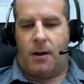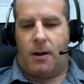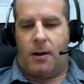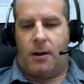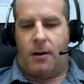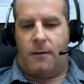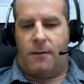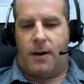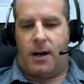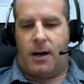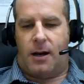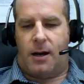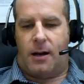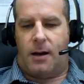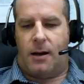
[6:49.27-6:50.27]
of
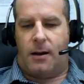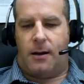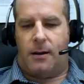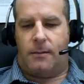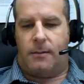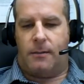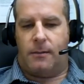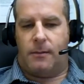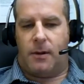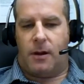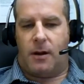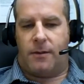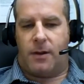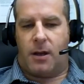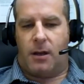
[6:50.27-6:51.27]

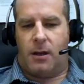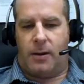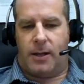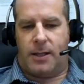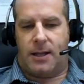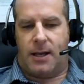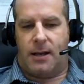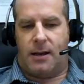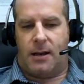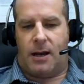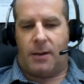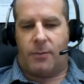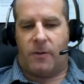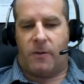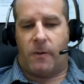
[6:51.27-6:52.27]
keloids and
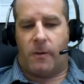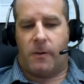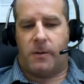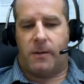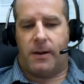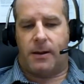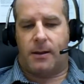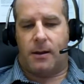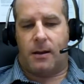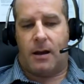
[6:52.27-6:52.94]
hypertrophic